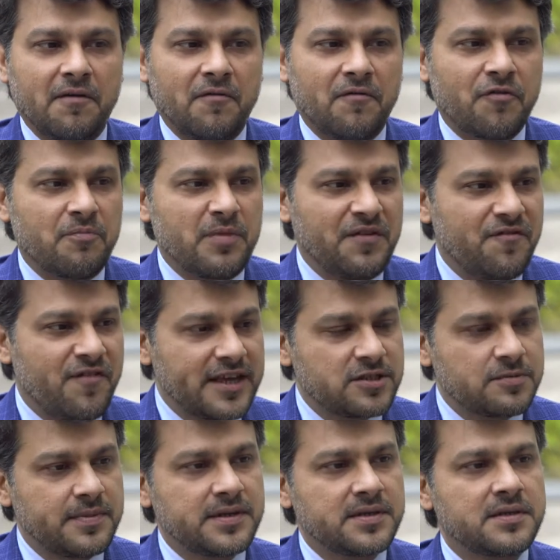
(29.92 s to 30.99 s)
From
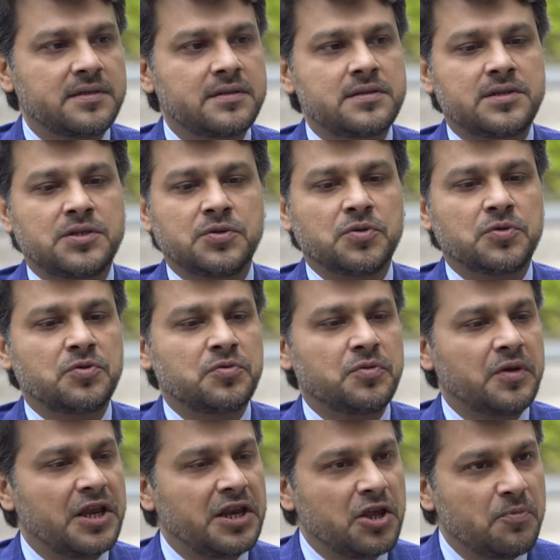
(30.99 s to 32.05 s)
investment
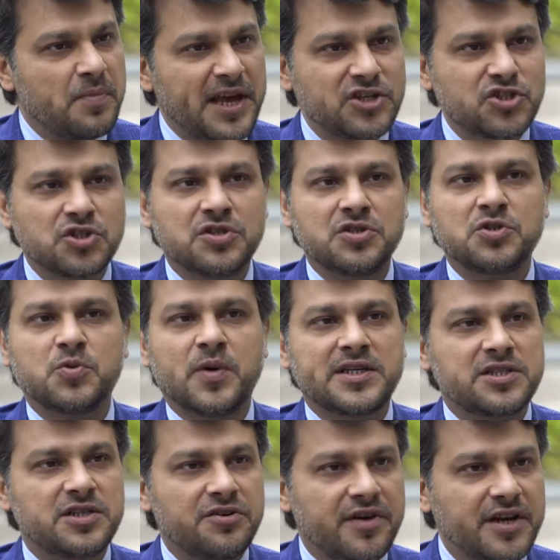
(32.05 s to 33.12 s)
to incubation to
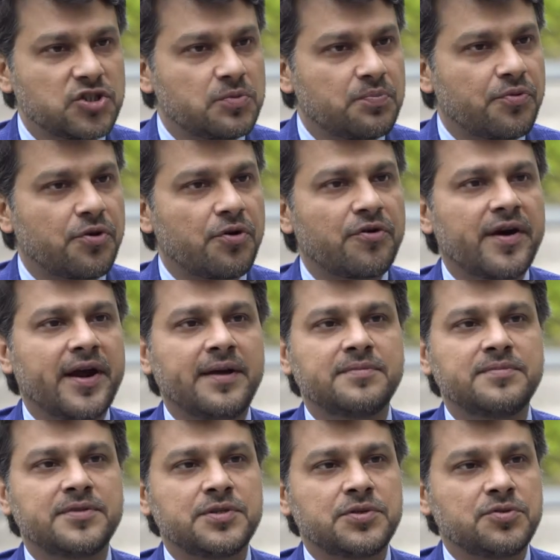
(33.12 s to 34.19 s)
acceleration
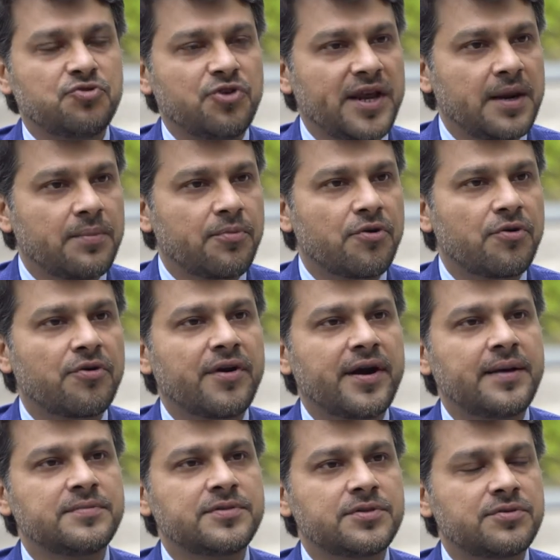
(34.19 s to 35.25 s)
programs to training
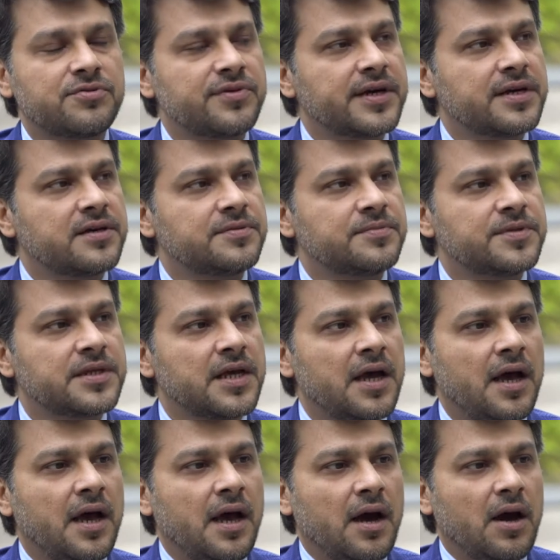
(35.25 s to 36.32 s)
programs to curriculums,
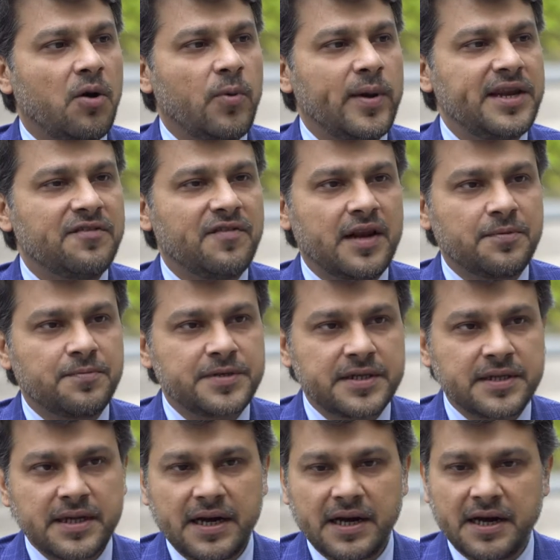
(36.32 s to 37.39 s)
we developed
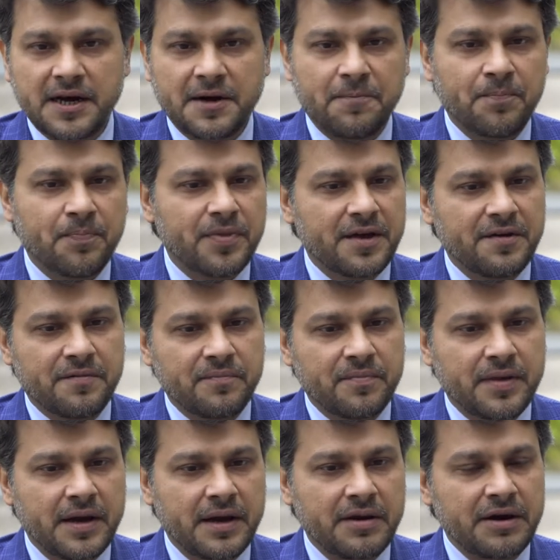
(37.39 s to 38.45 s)

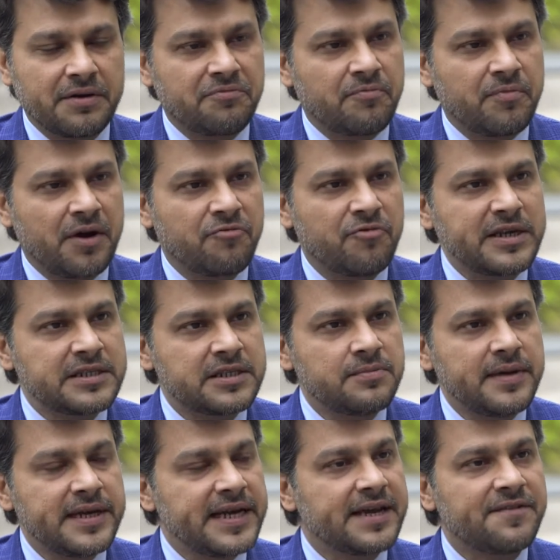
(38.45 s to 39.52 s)
a
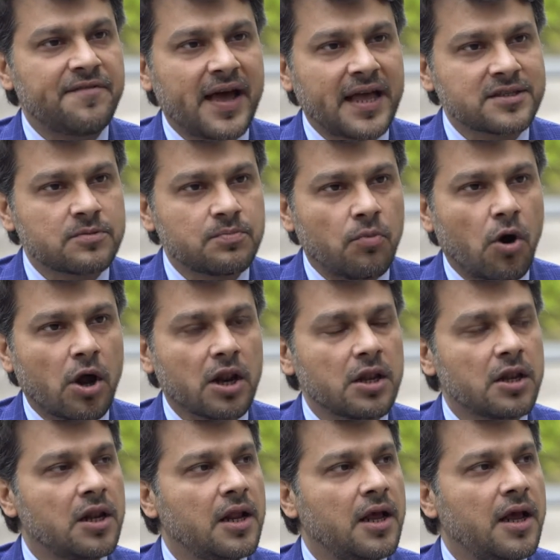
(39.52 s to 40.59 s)
reasonably advanced
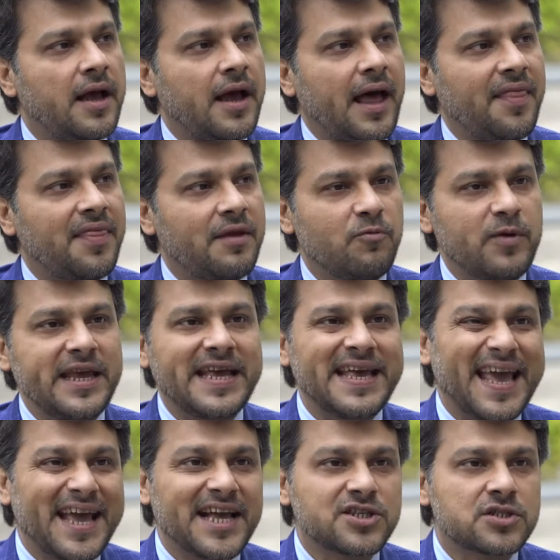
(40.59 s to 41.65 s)
model. And then we
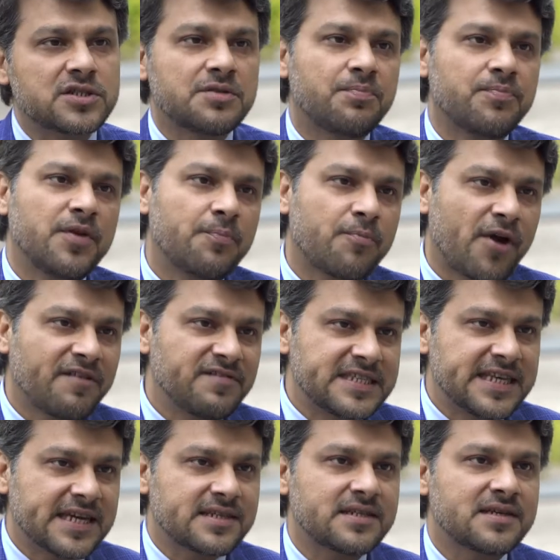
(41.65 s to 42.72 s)
engaged the private
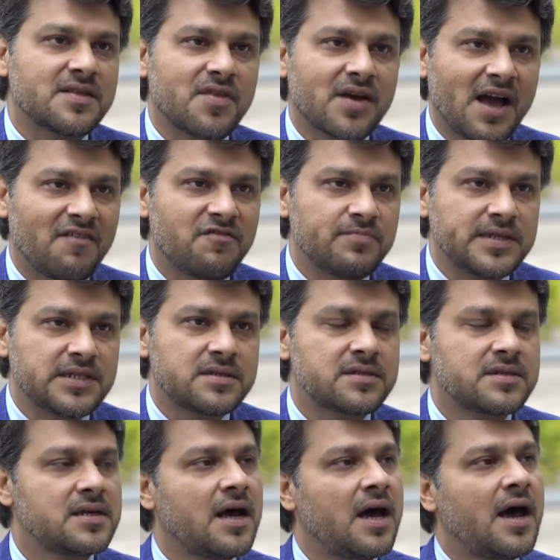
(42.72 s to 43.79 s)
sector, the
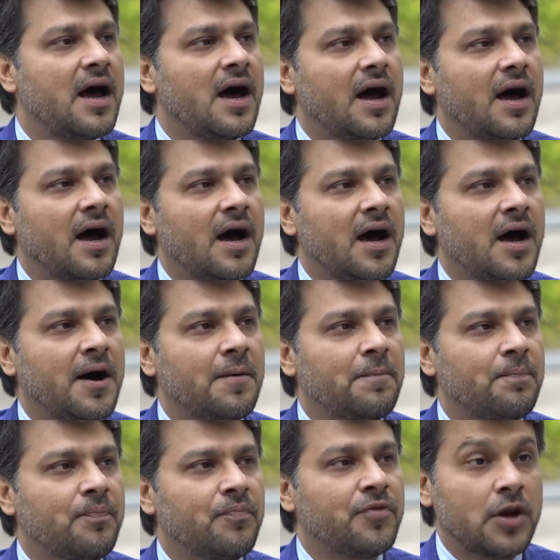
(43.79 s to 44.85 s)
governments,
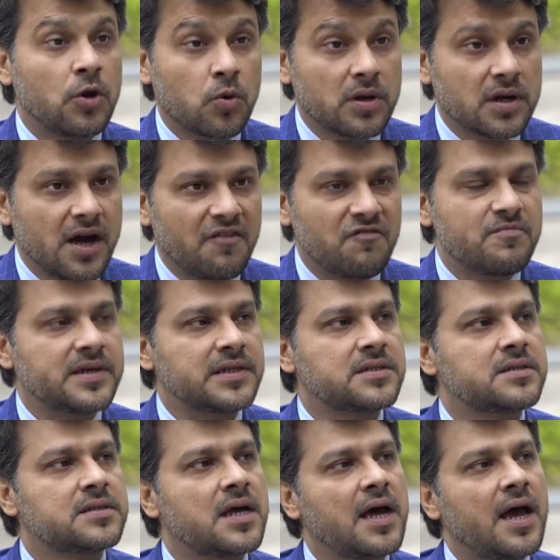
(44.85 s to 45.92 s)
the local
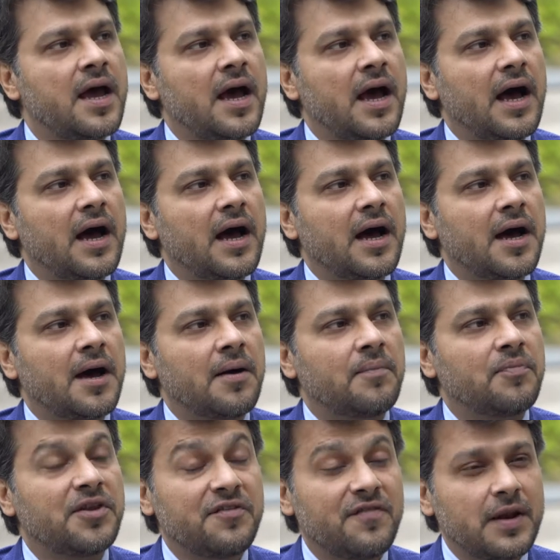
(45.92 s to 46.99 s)
governments,
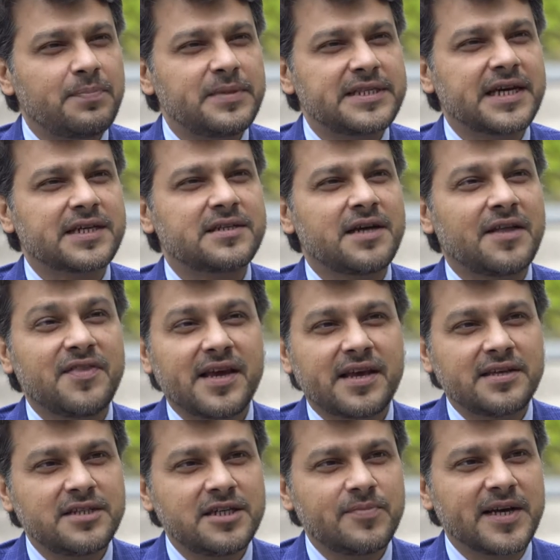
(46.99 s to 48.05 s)
the development sector, and the
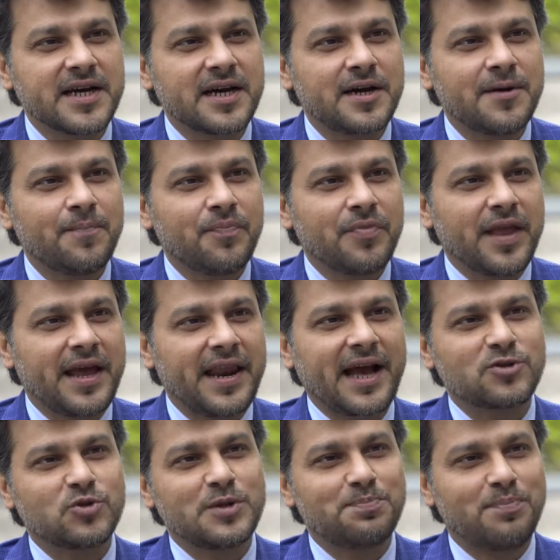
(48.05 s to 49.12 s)
academia in
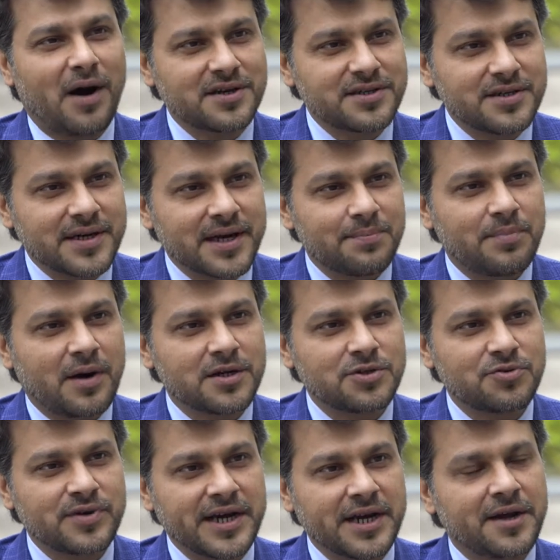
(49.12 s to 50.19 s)
actually
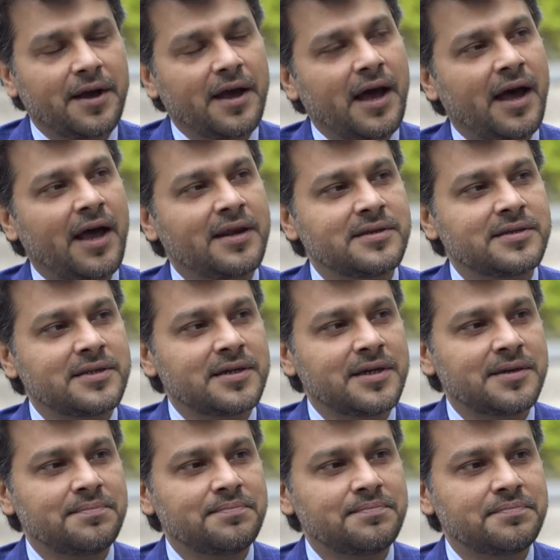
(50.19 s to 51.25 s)
partnering. And
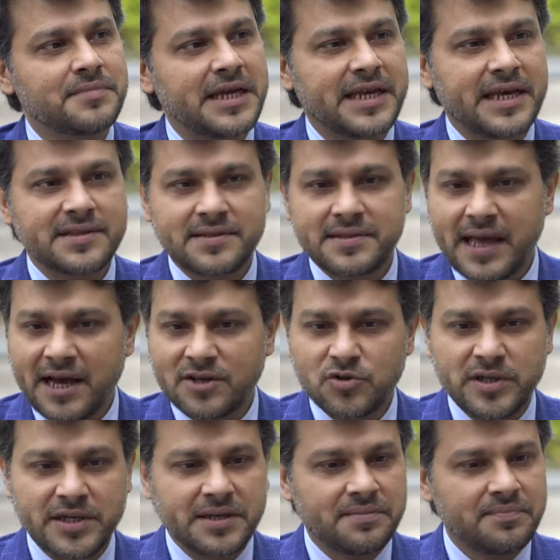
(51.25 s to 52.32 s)
it has
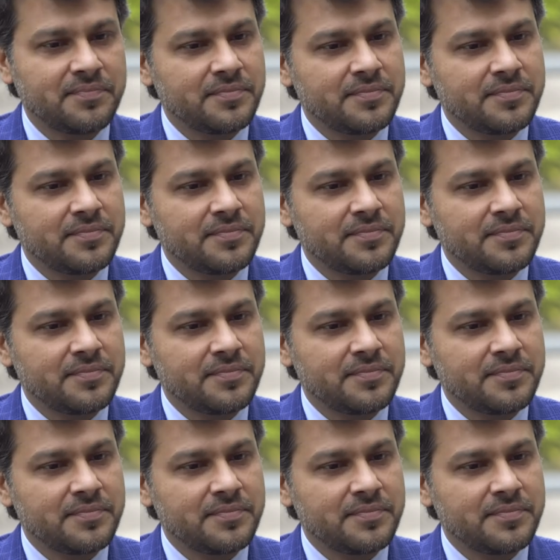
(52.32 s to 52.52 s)
actually